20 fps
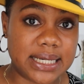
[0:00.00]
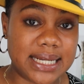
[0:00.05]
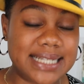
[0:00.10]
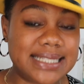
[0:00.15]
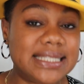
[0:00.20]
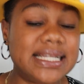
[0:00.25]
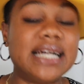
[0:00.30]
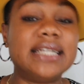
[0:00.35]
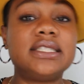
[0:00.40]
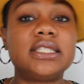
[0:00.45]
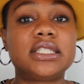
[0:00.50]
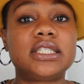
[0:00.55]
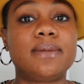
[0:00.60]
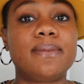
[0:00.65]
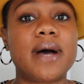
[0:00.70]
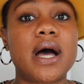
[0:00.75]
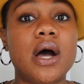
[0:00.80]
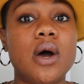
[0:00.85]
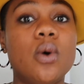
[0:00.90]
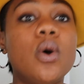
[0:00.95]
It's not just
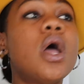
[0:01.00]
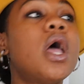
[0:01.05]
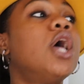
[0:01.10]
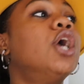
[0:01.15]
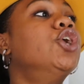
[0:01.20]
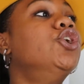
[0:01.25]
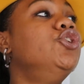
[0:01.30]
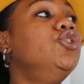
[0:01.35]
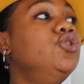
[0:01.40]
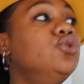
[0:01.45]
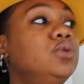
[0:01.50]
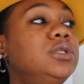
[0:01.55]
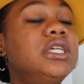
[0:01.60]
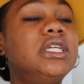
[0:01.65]
about, you